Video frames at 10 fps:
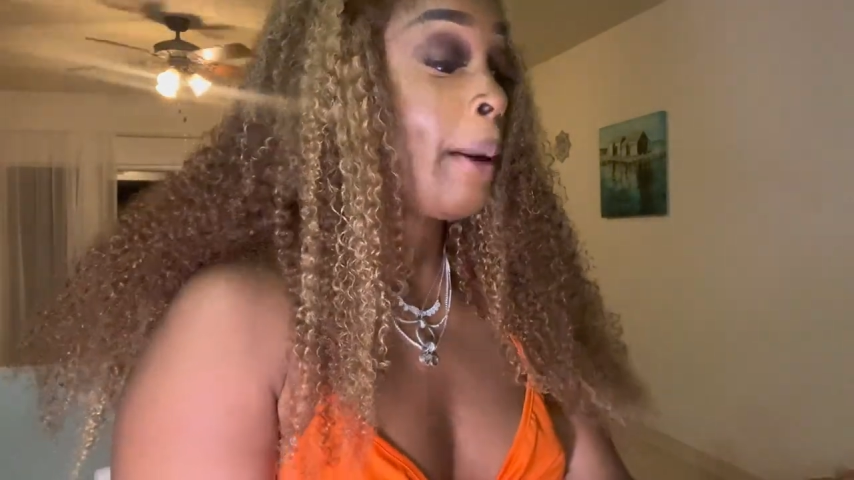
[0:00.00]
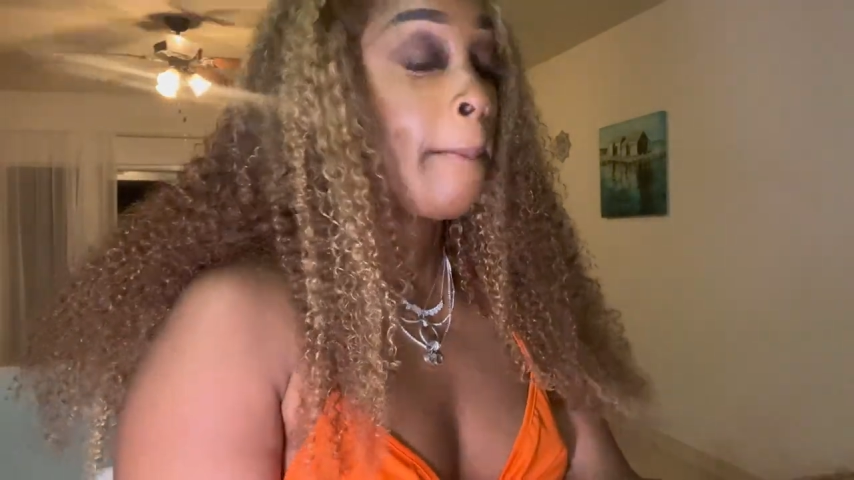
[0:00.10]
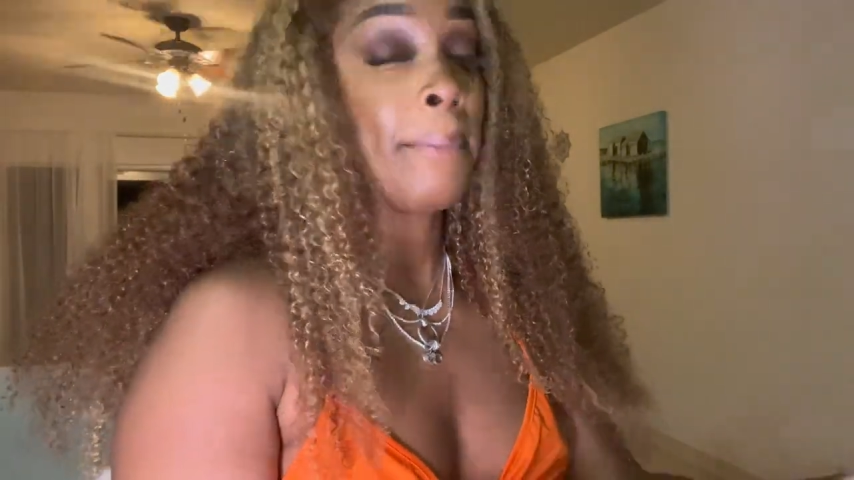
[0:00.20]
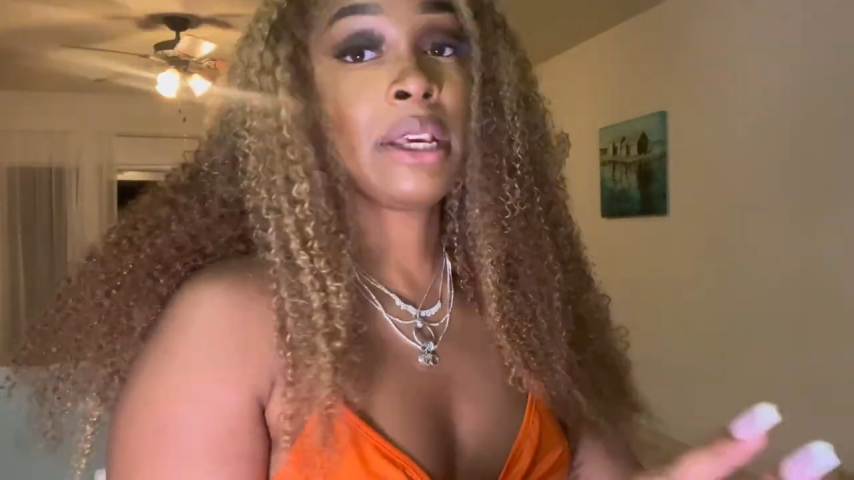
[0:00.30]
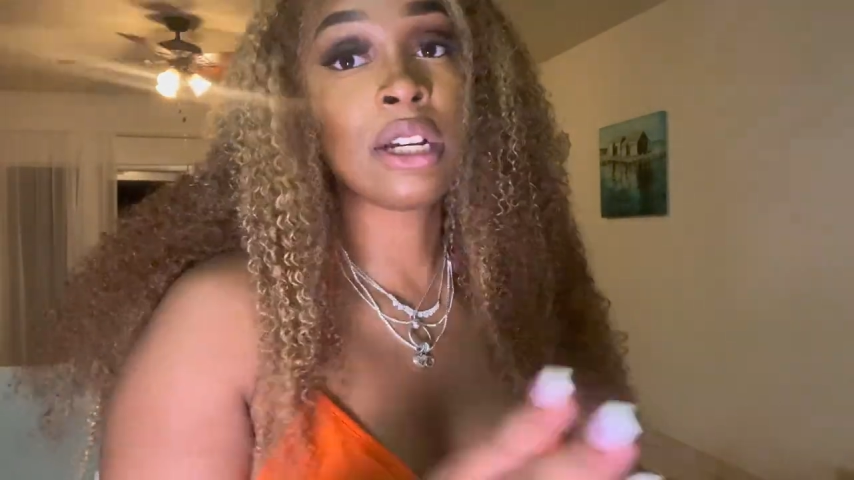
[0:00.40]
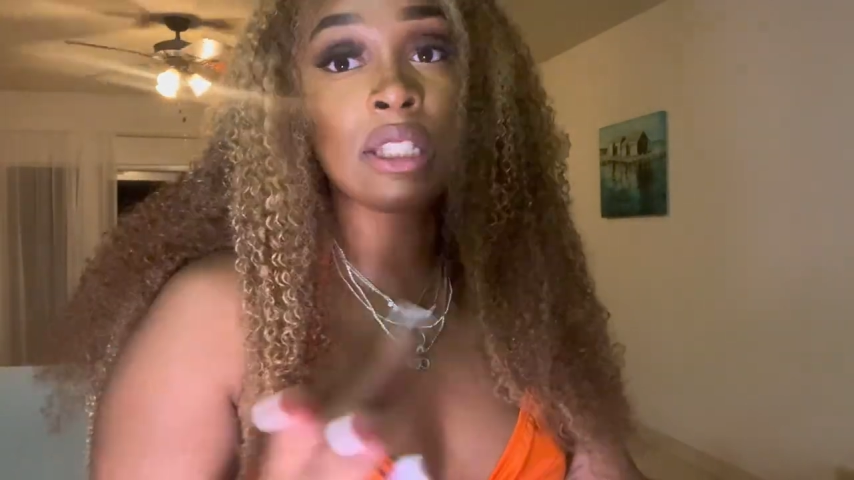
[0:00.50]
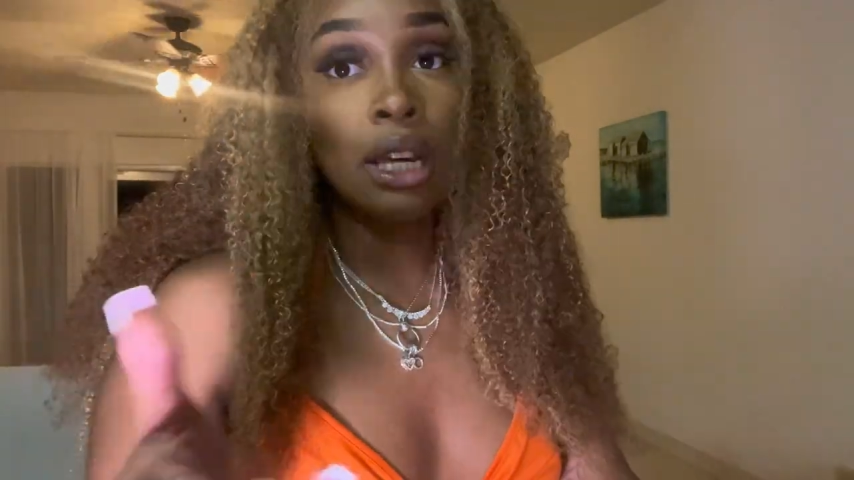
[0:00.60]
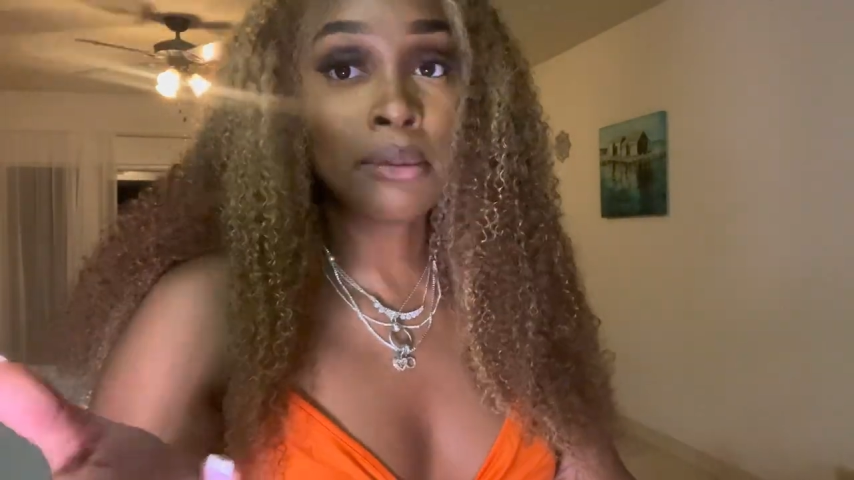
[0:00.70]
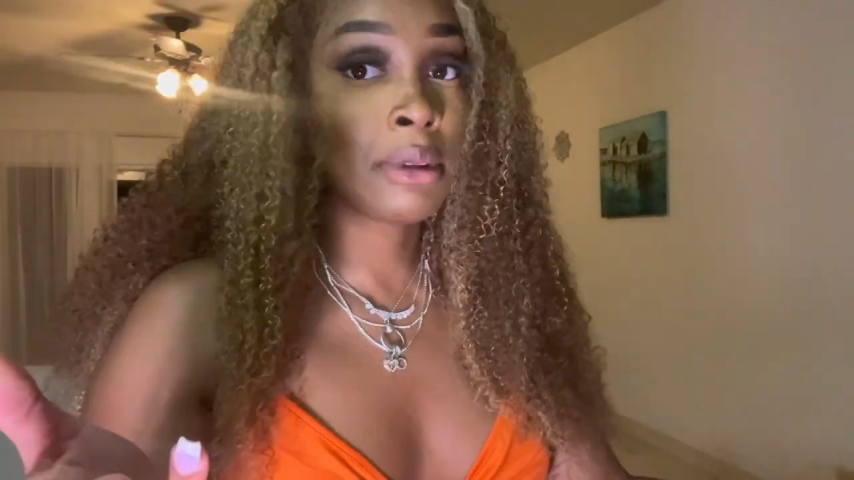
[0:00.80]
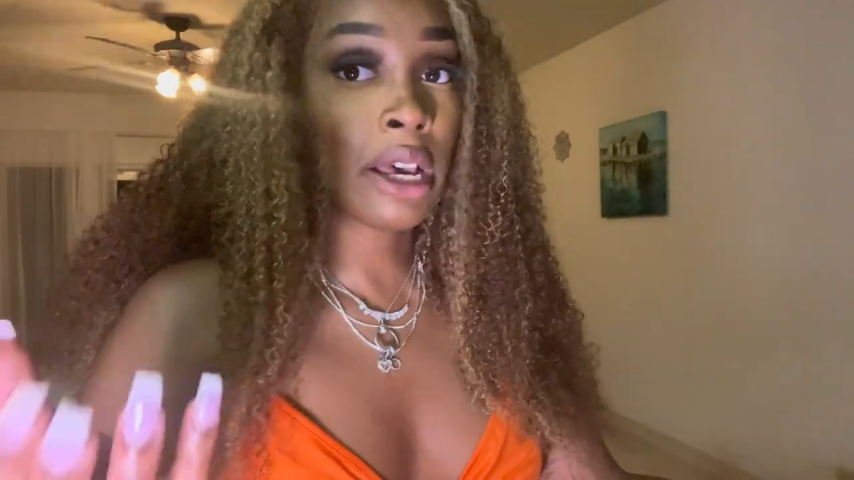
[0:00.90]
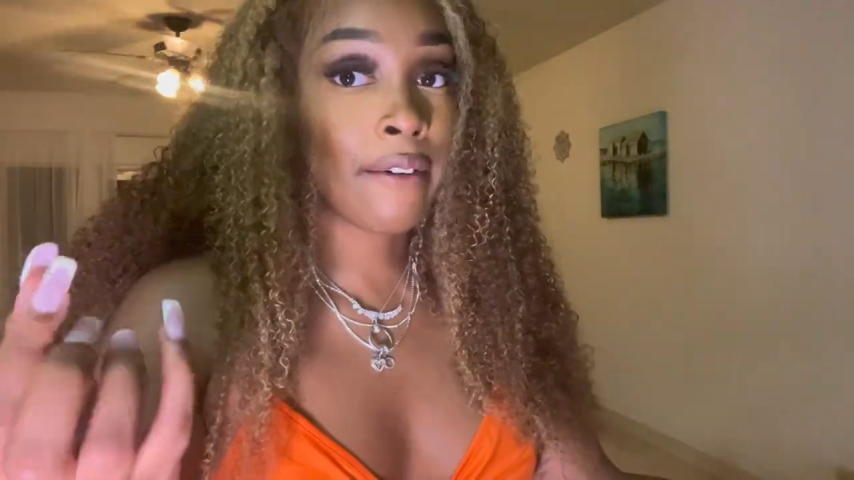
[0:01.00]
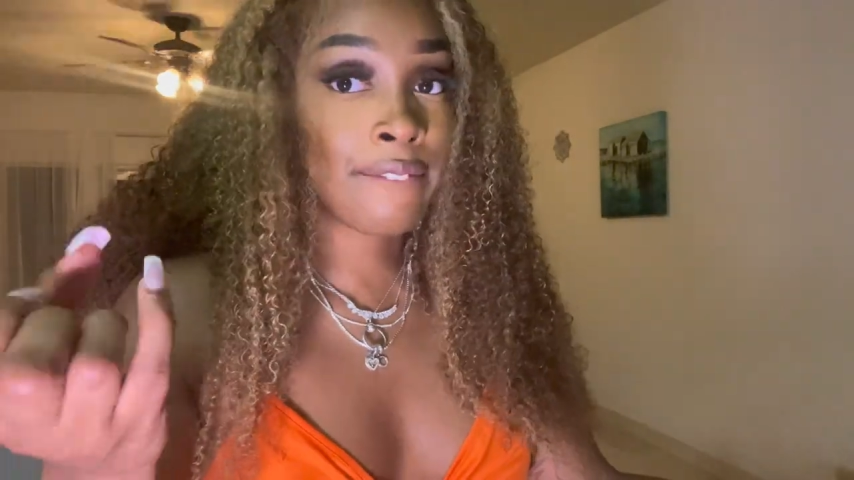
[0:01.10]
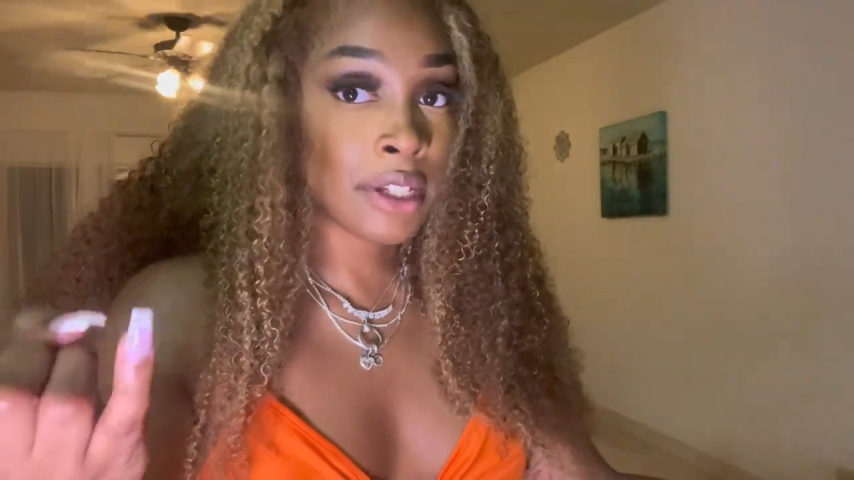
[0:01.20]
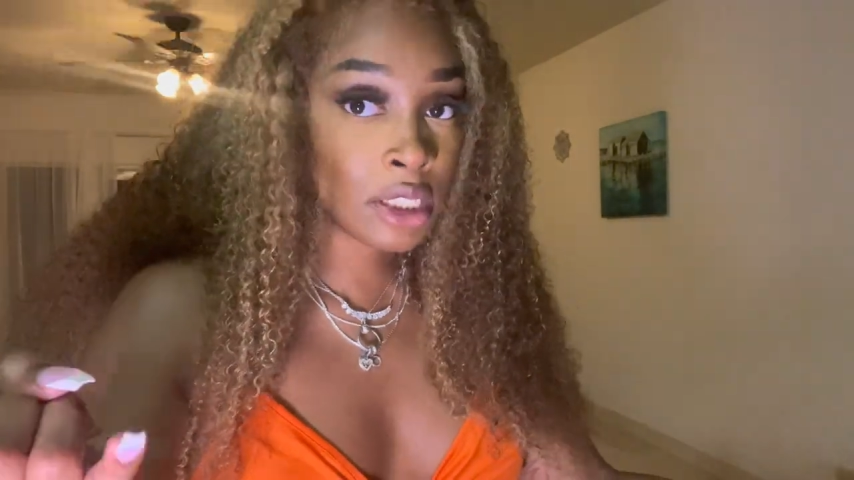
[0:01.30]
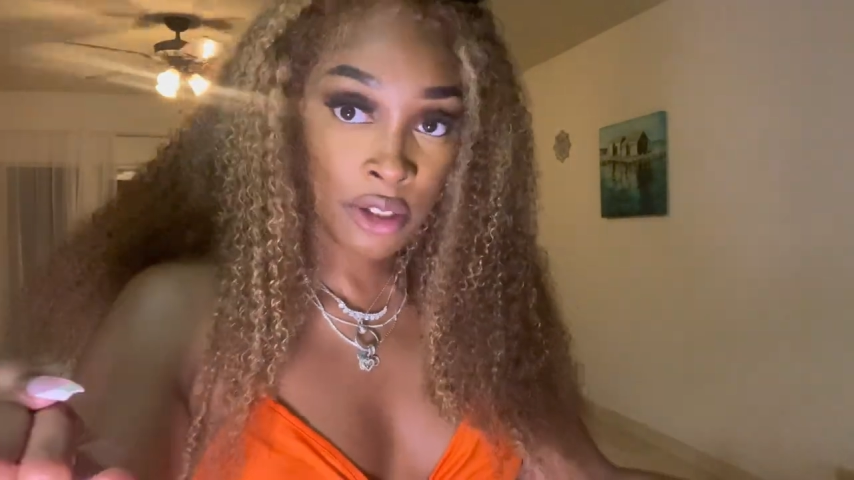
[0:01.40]
Because something like a
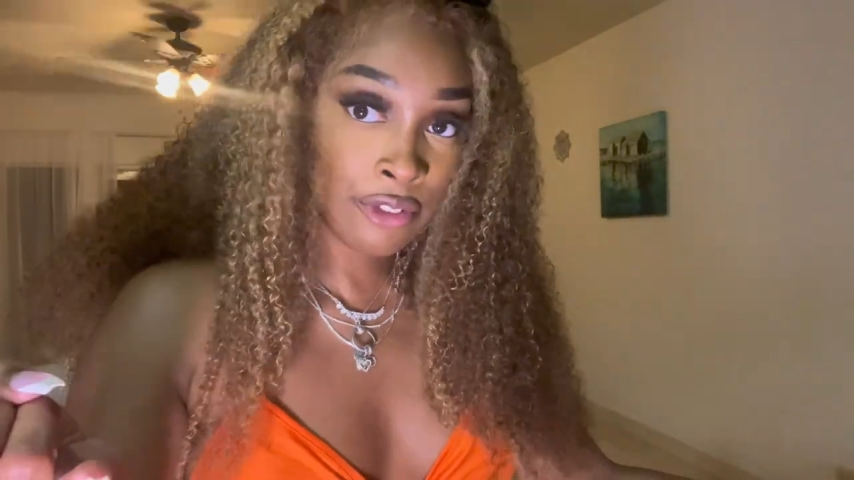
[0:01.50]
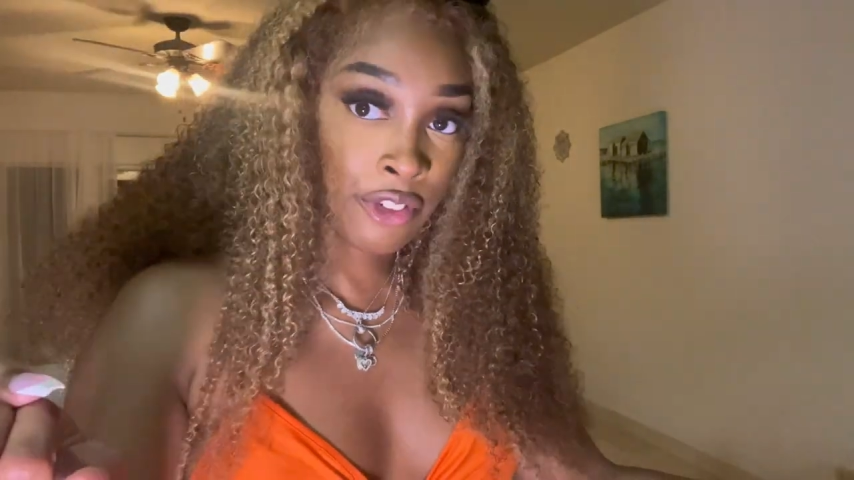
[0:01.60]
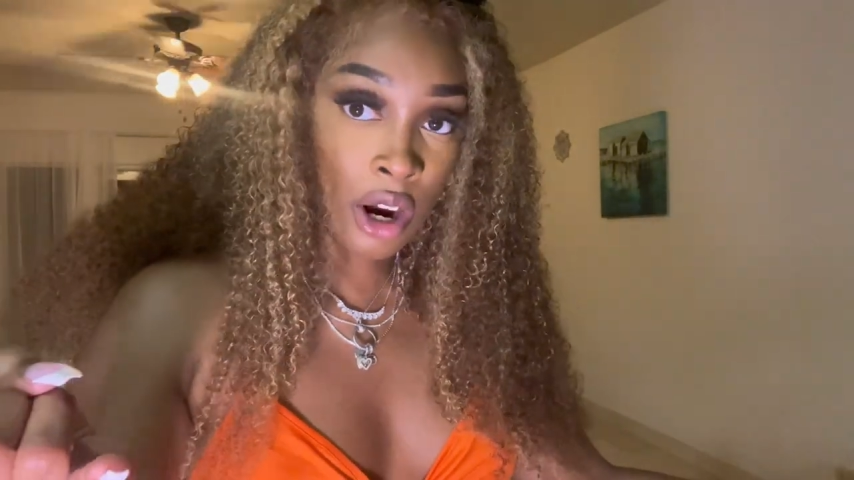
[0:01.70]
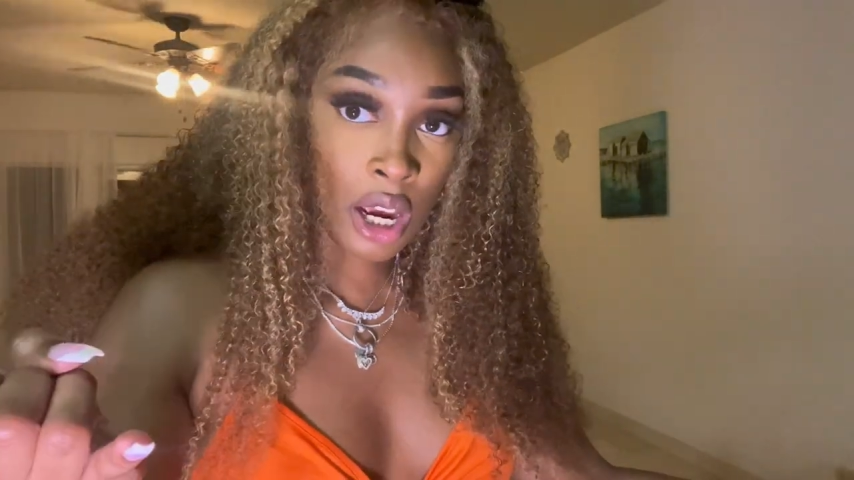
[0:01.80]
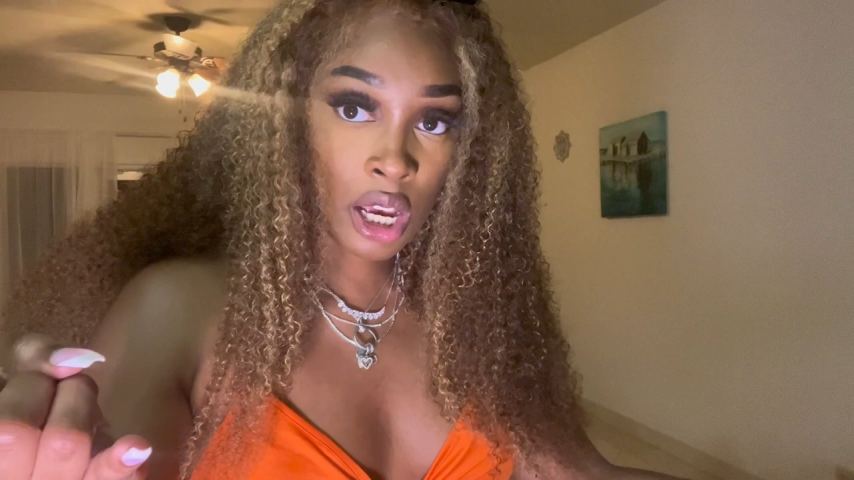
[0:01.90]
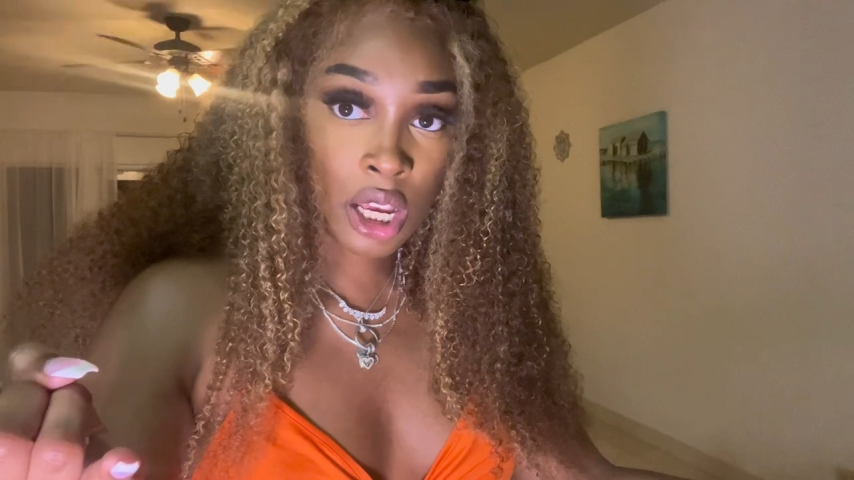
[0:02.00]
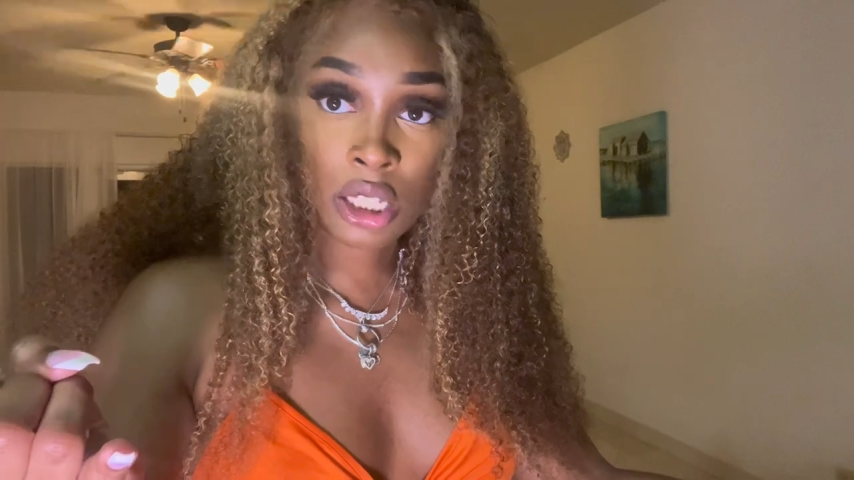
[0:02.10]
fish and fry